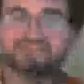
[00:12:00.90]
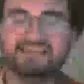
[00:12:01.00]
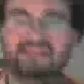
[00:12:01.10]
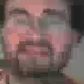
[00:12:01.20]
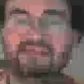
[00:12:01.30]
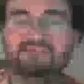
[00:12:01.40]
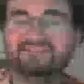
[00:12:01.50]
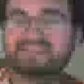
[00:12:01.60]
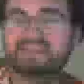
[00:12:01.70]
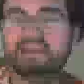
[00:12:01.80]
have a
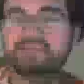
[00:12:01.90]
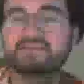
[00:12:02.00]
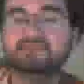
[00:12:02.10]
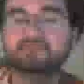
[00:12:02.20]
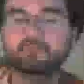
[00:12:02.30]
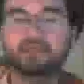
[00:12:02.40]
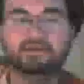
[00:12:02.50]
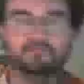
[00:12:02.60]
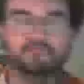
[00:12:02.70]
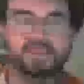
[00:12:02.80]
say in how things were run.
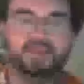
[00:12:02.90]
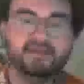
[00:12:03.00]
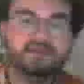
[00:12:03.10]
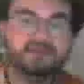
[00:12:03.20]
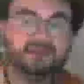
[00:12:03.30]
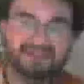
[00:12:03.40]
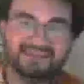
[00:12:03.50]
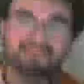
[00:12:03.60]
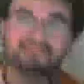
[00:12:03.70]
Again,